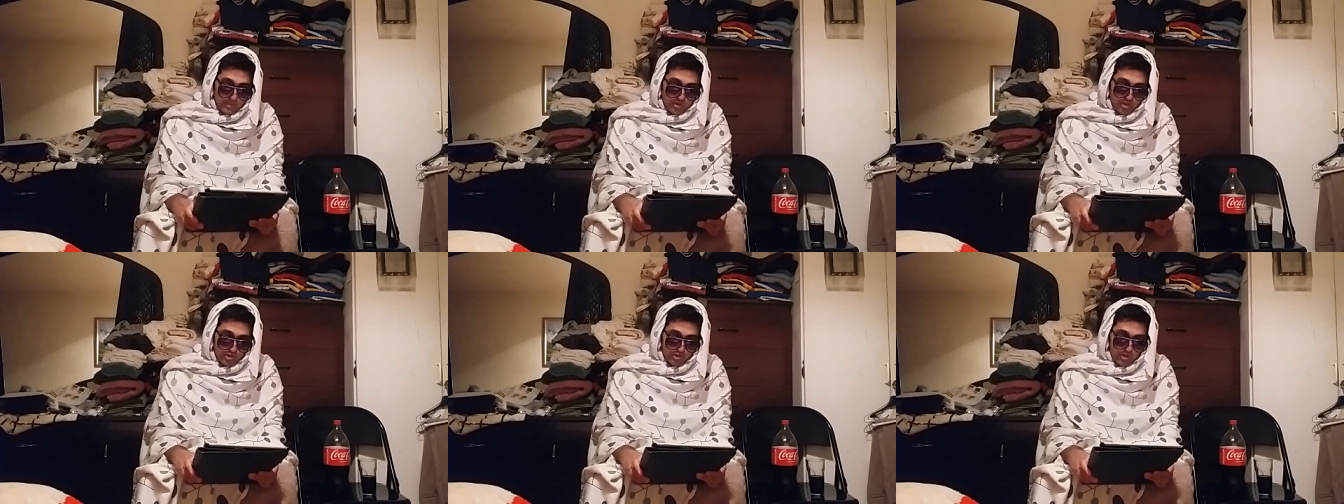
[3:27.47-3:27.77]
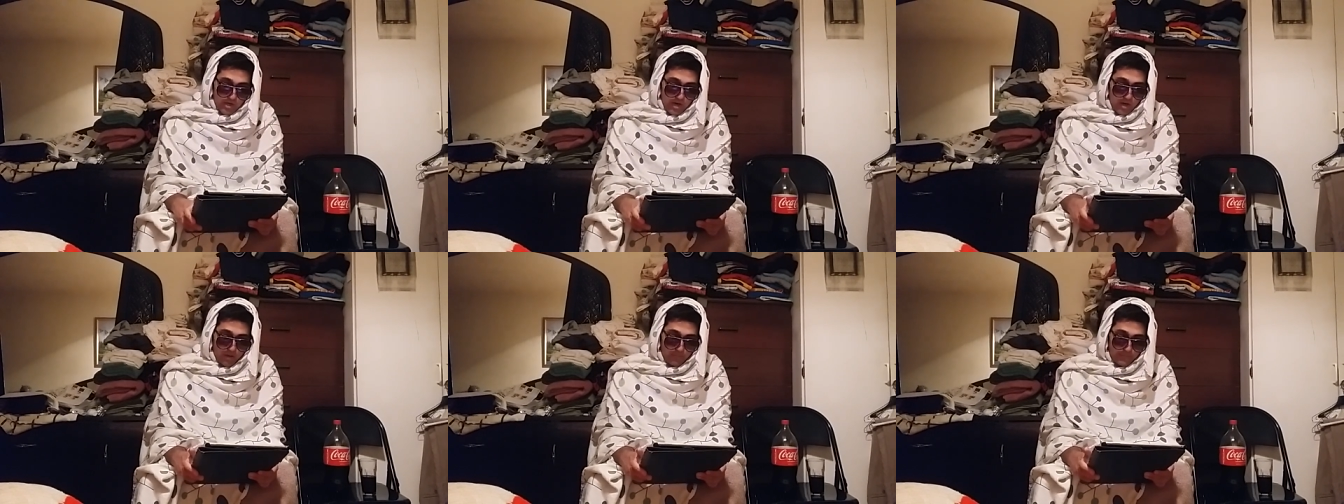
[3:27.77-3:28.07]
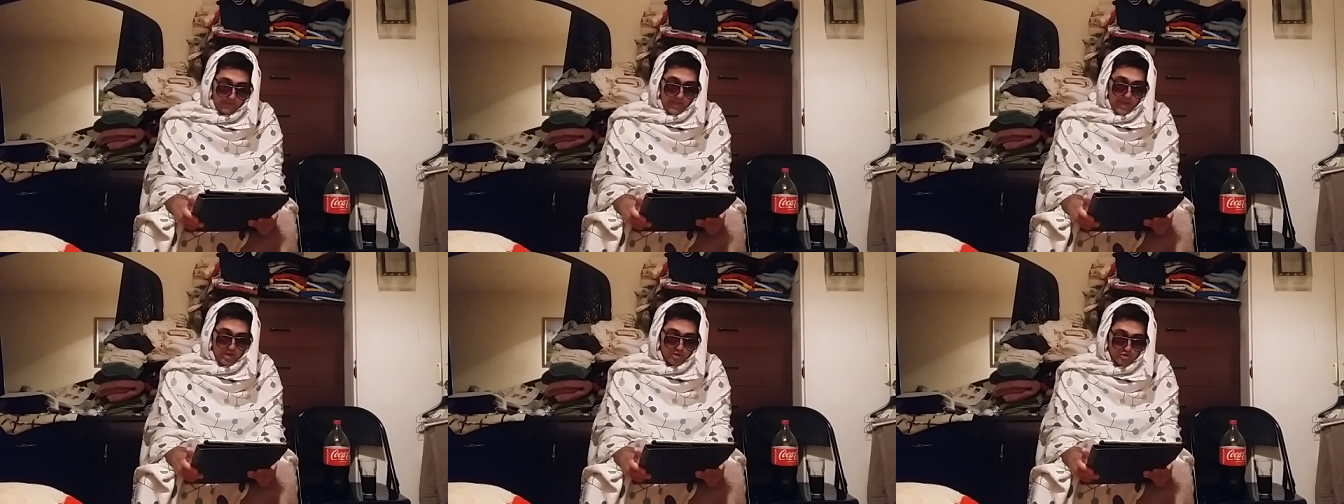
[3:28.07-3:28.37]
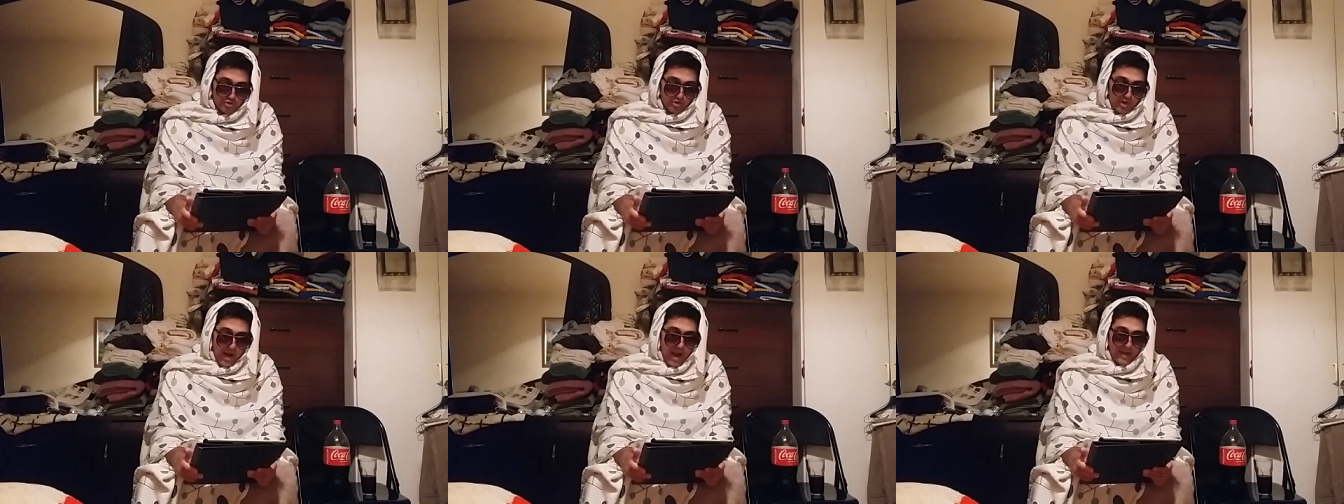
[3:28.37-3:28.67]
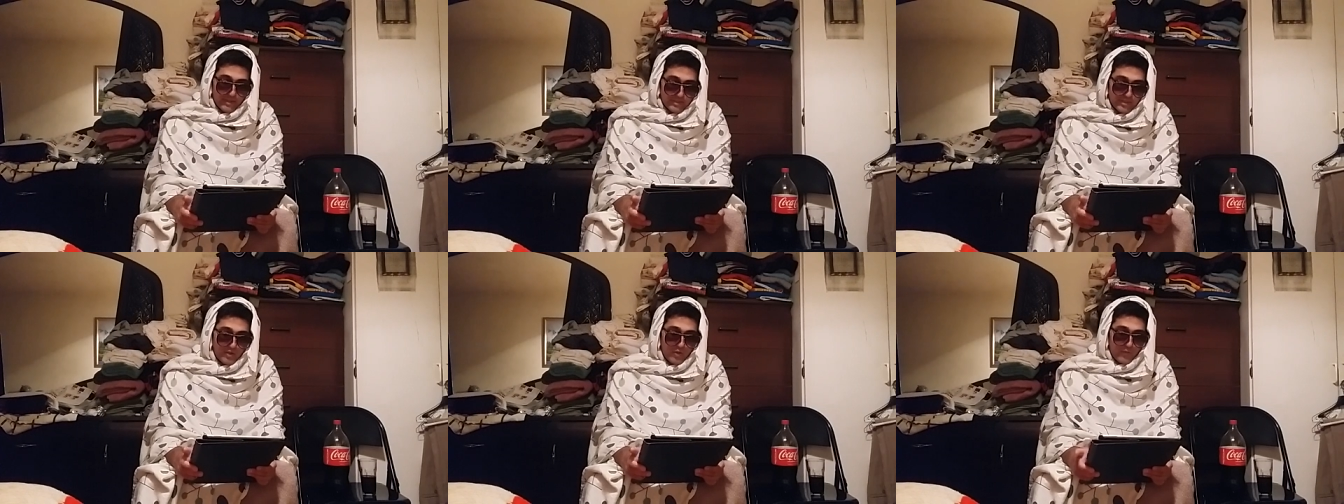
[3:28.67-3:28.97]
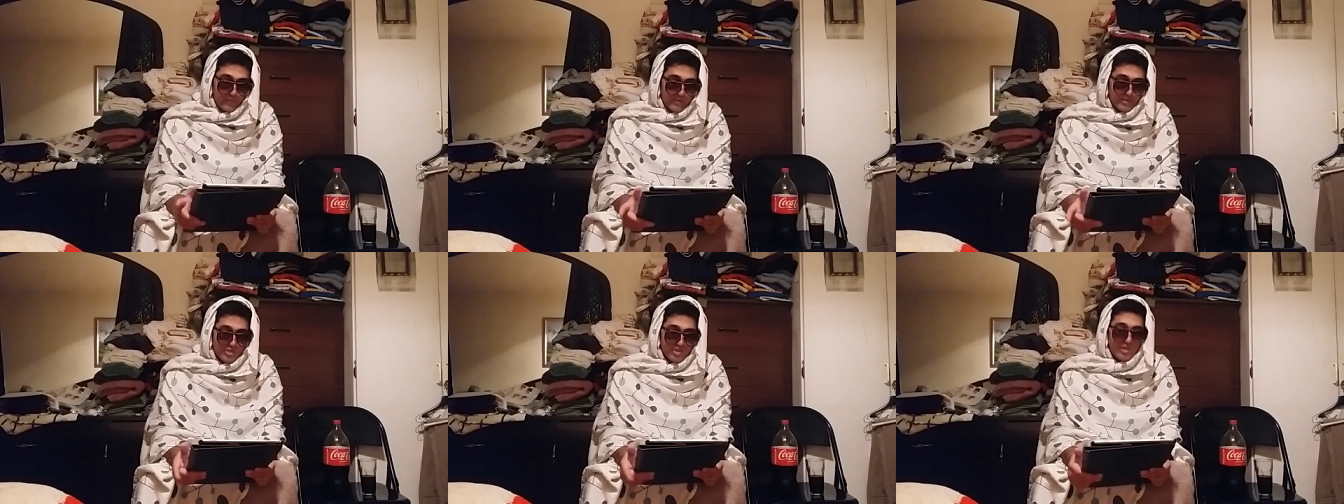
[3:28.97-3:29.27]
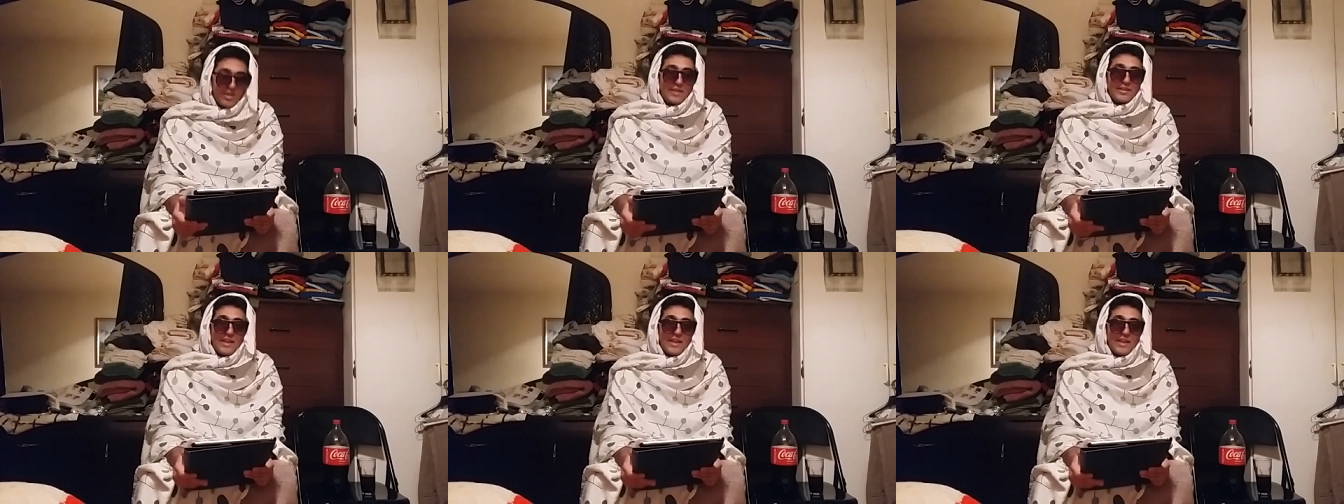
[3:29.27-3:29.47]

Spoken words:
They're trying to be attractive and shit.